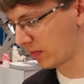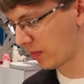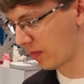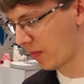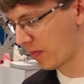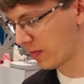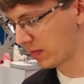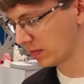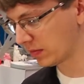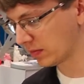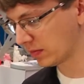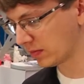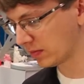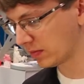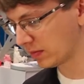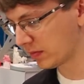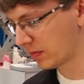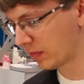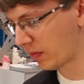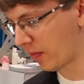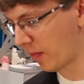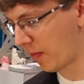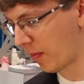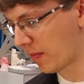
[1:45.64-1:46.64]

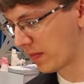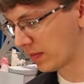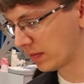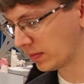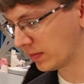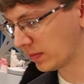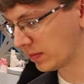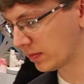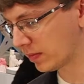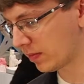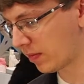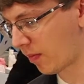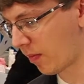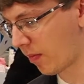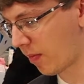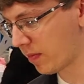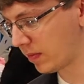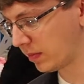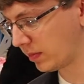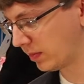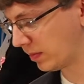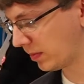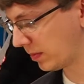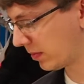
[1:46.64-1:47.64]

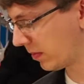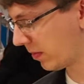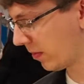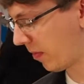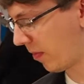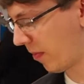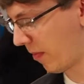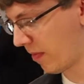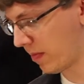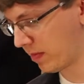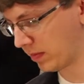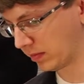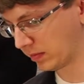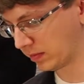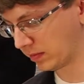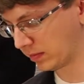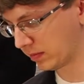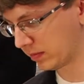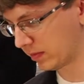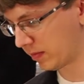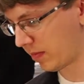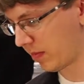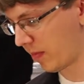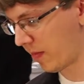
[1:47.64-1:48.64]

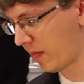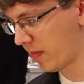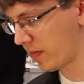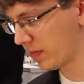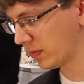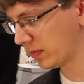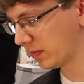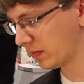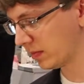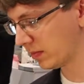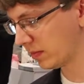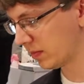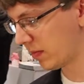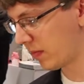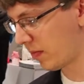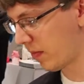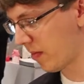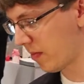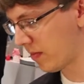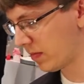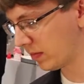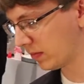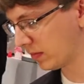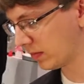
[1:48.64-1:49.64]

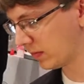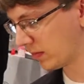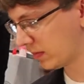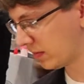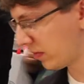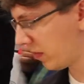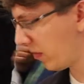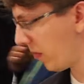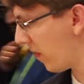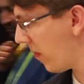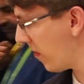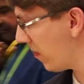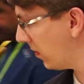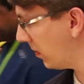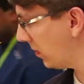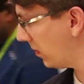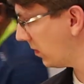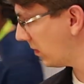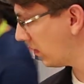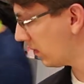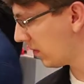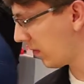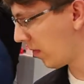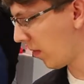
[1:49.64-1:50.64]

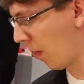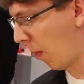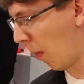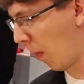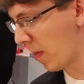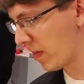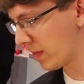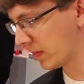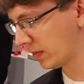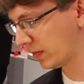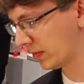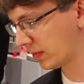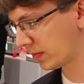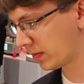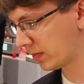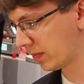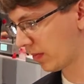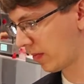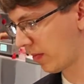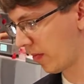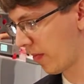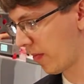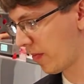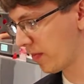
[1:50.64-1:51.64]

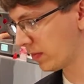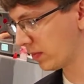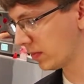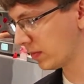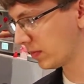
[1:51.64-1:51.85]
The person shown says nothing.